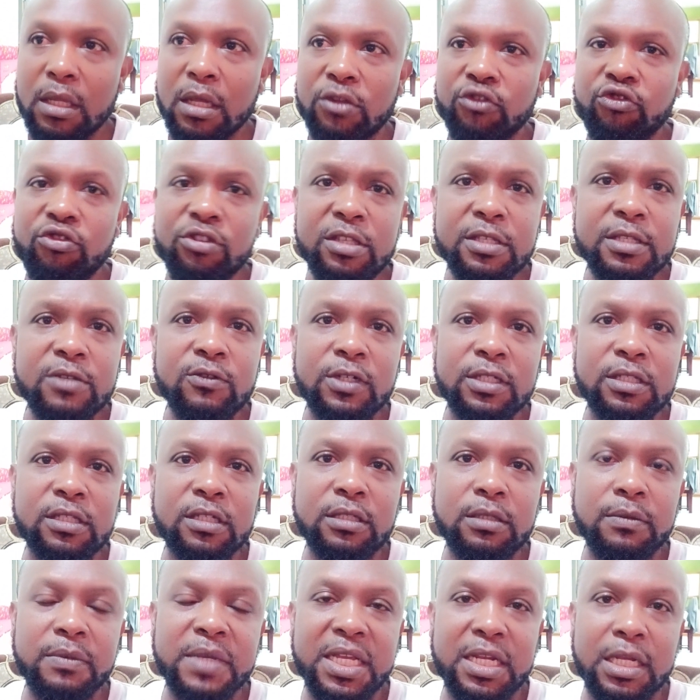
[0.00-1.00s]
she's
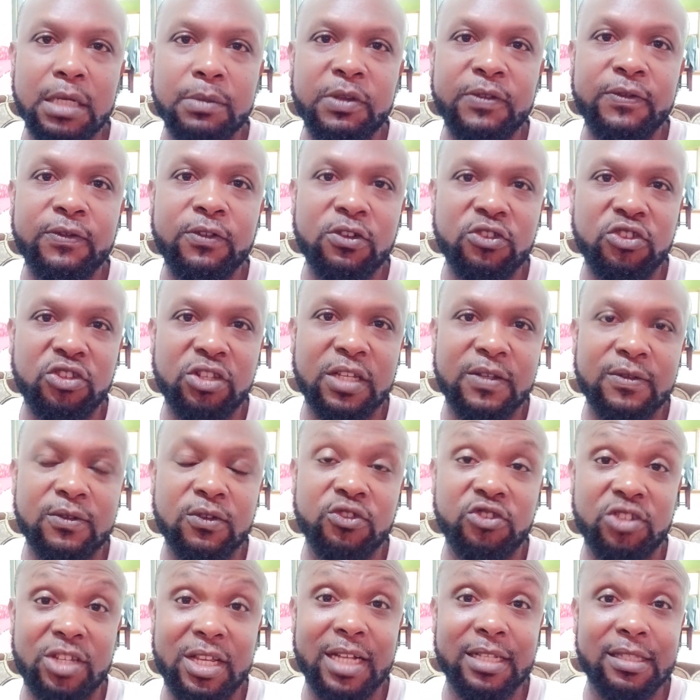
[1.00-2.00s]
wanted to bathe her before she leaves, so
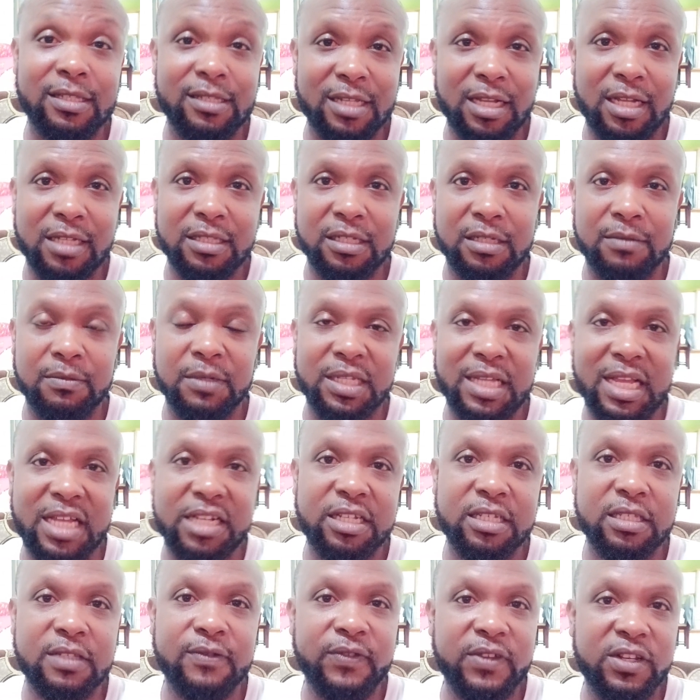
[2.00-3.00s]
she had started, but I
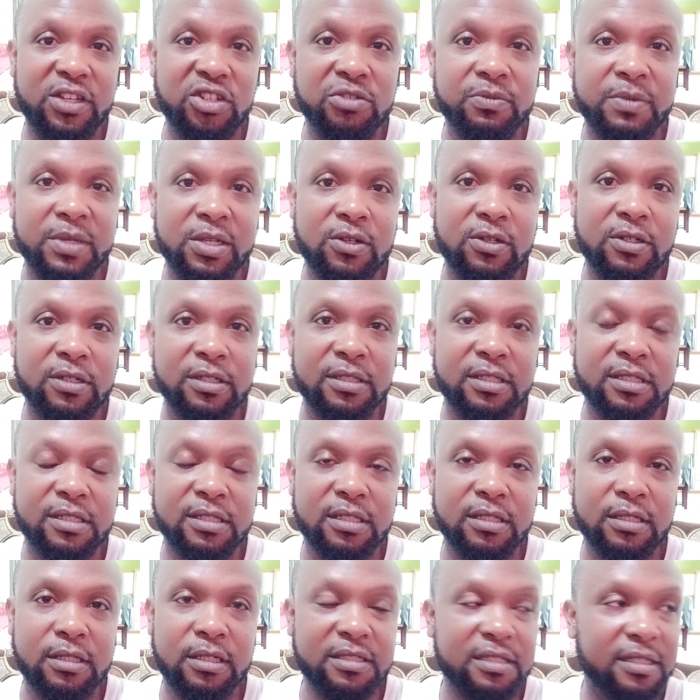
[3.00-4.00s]
just finished because
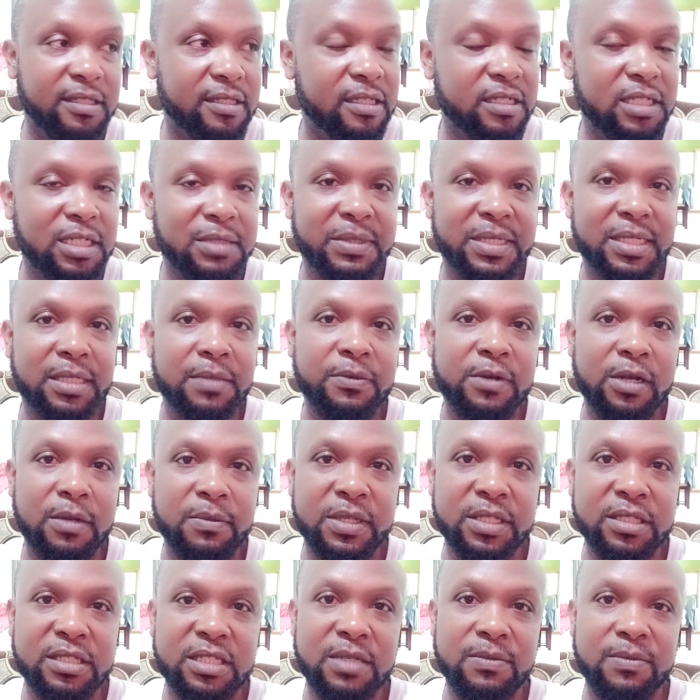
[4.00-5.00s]
her sister and I might not
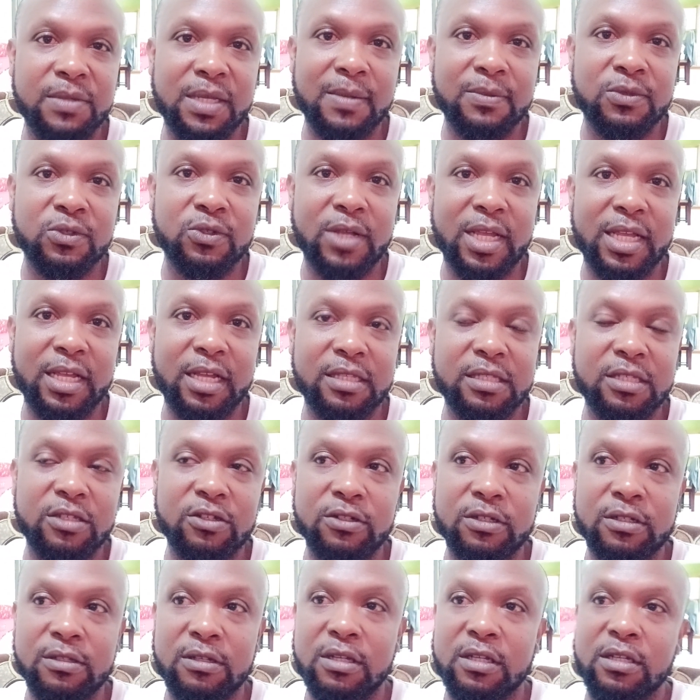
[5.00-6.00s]
come in the same time, so I had
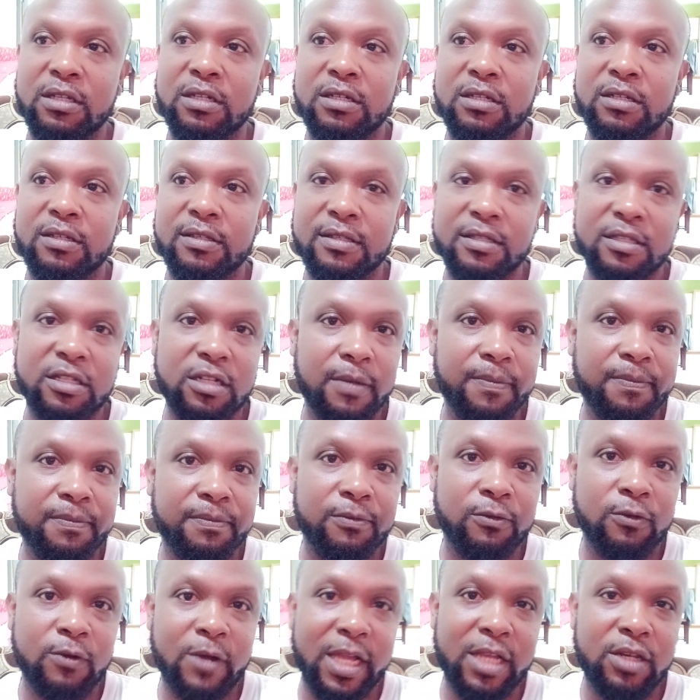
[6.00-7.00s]
to stop
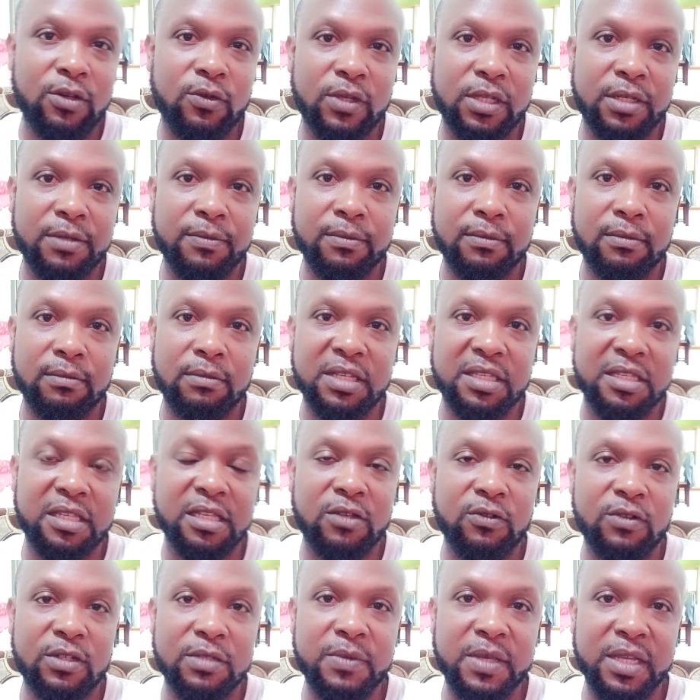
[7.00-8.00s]
what I'm doing.
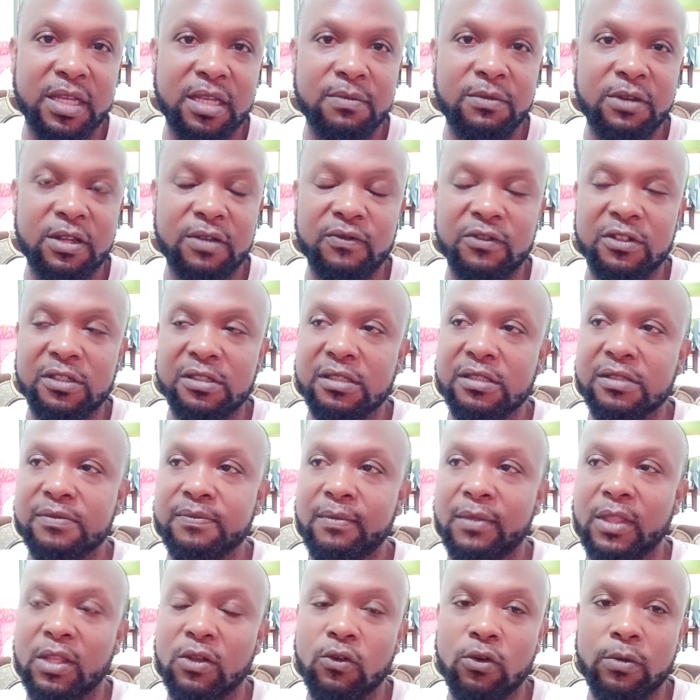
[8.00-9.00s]
Basically, I was making breakfast,
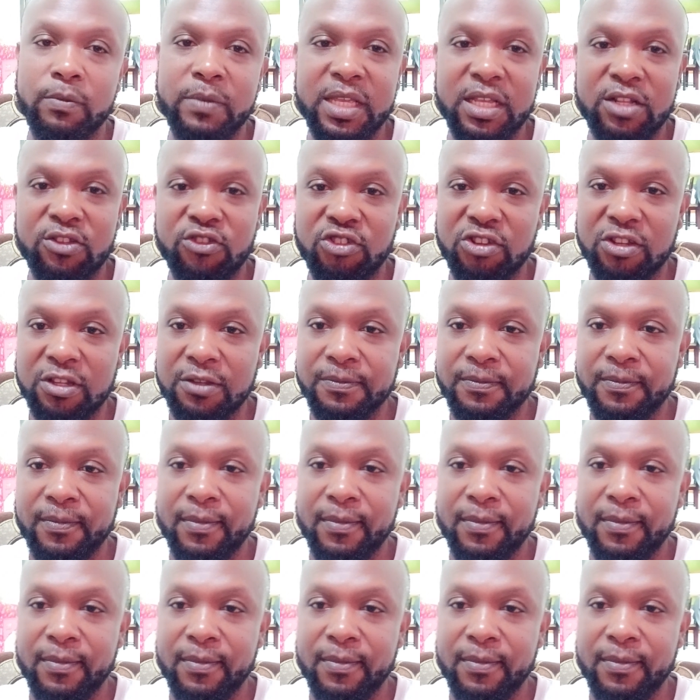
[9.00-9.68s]
go bathe she.